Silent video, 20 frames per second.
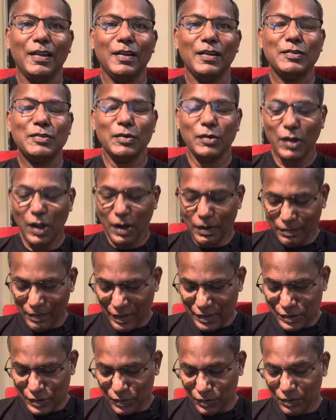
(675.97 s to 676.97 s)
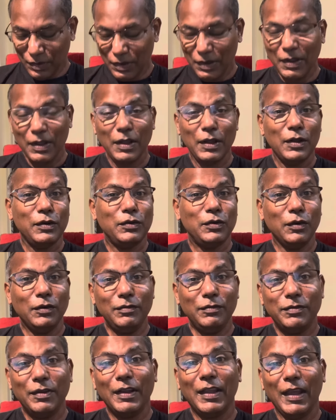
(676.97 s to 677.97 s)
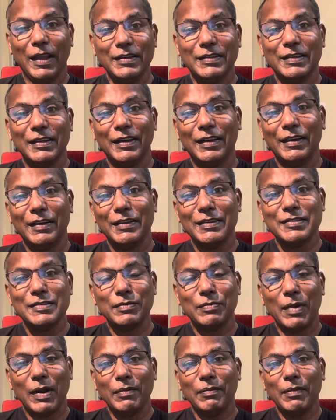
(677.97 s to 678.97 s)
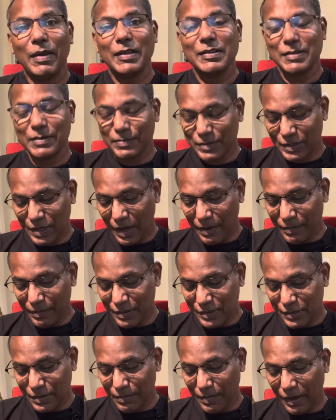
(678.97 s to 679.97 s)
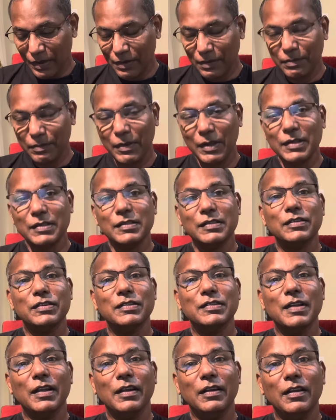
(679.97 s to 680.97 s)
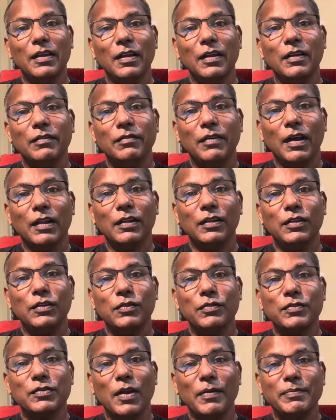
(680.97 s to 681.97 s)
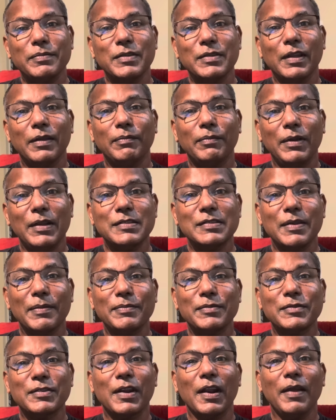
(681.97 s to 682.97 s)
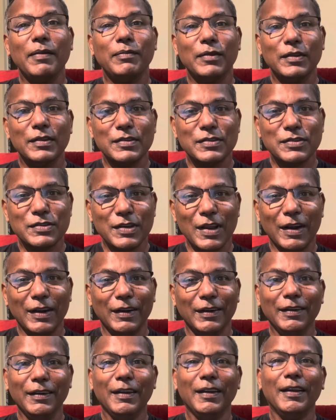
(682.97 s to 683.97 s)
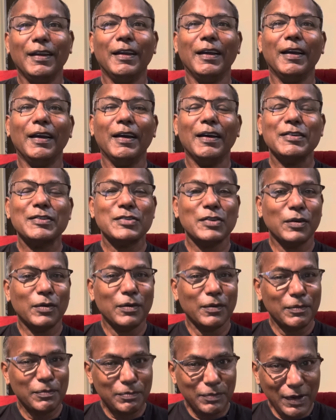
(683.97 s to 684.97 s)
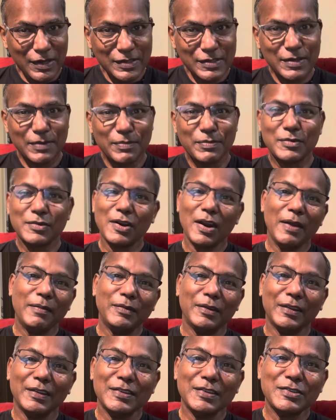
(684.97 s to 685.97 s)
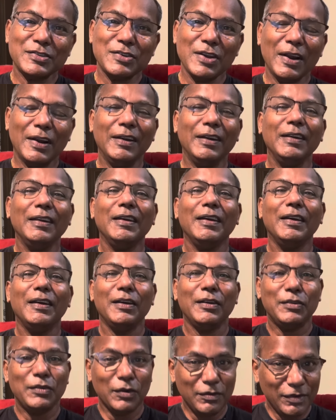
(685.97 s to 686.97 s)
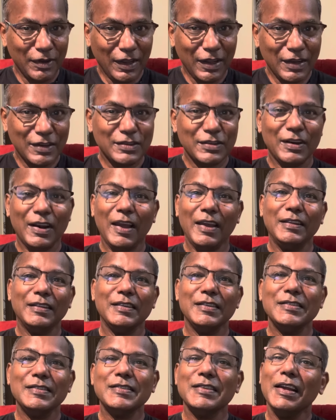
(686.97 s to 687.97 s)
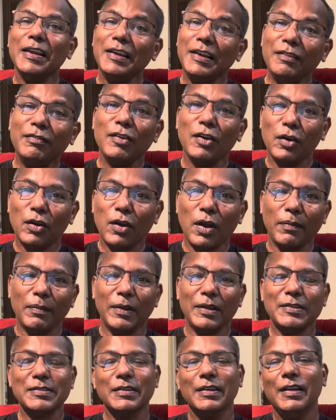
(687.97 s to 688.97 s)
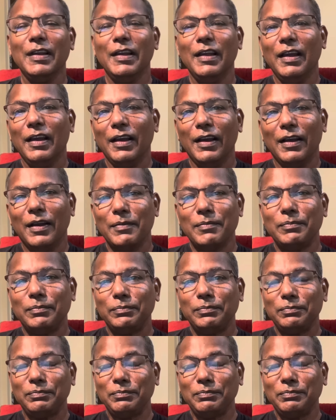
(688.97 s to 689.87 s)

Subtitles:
So God bless you. Don't forget, one of my subscribers reminded me, she said, Father, you've stopped saying, please subscribe to this channel. So please subscribe to this channel. Don't forget to like this and leave your comments. I'm